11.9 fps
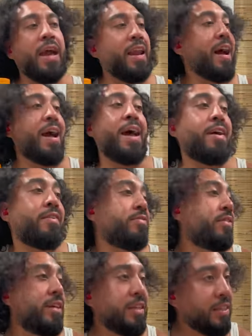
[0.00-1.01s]
and I
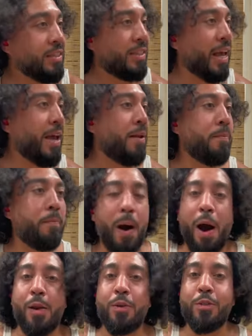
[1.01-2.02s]
have 10
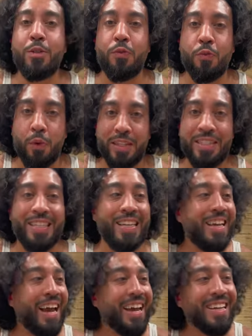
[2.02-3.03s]
bottles of
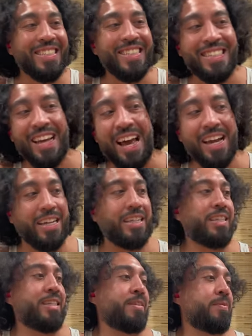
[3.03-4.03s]
whiskey
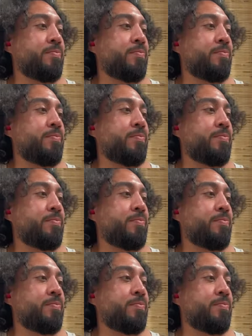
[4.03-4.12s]
exactly.